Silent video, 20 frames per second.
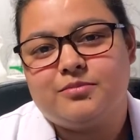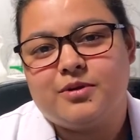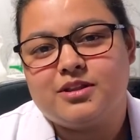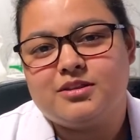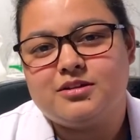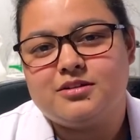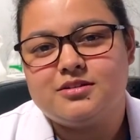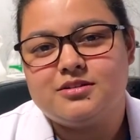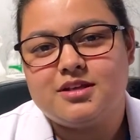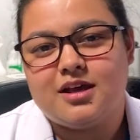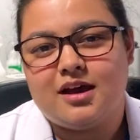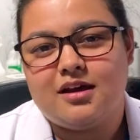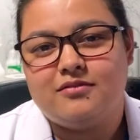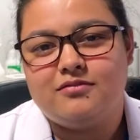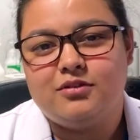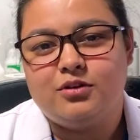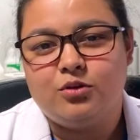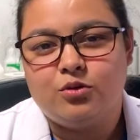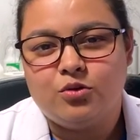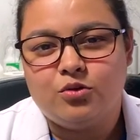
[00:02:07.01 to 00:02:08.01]
methods have
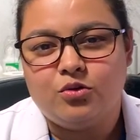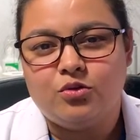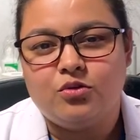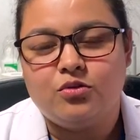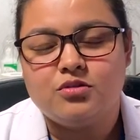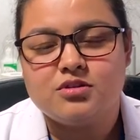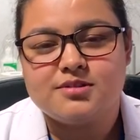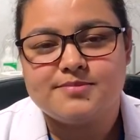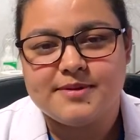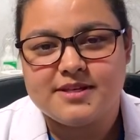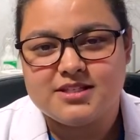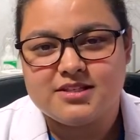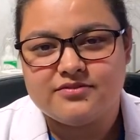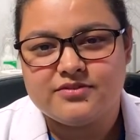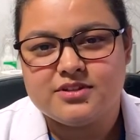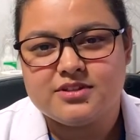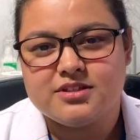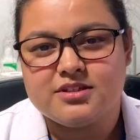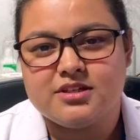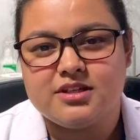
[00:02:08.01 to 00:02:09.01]
low
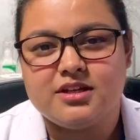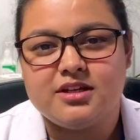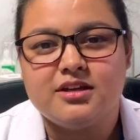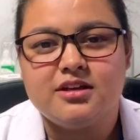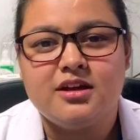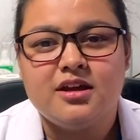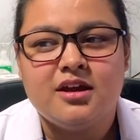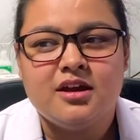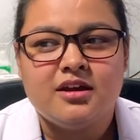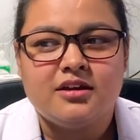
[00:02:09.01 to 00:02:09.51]
specificity.